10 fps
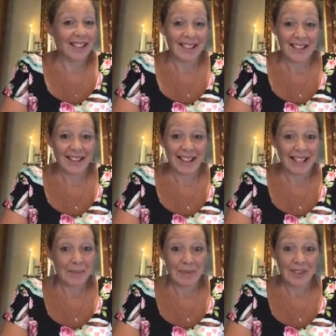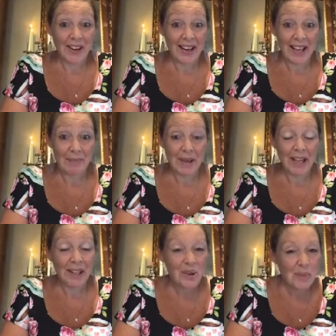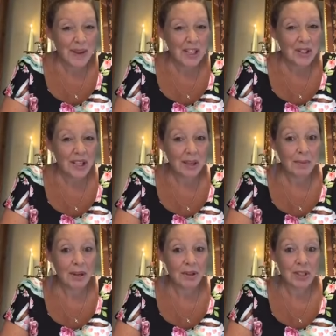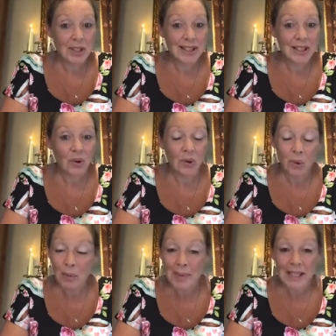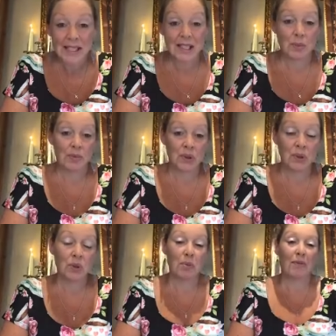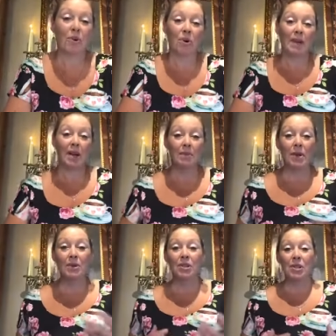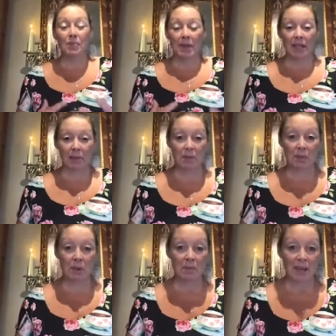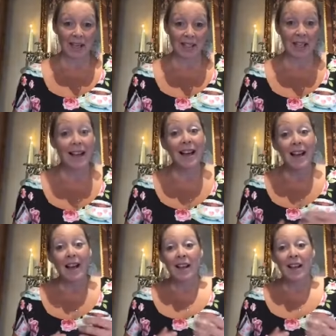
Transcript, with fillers: I don't think they'd be very happy. Can you imagine the emotions all mixed up? We've talked before about emotions being able to be mixed.